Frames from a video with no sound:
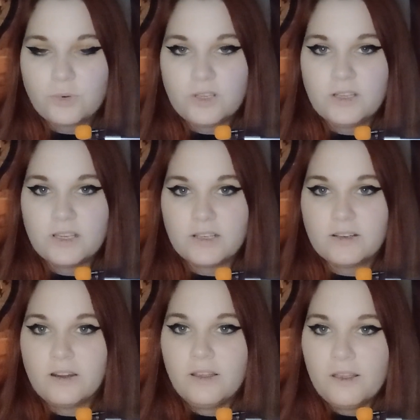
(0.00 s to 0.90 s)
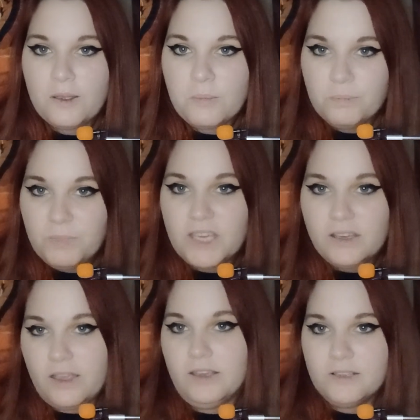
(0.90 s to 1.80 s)
he can
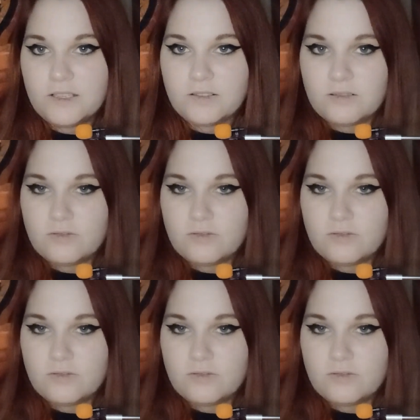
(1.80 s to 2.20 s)
meet his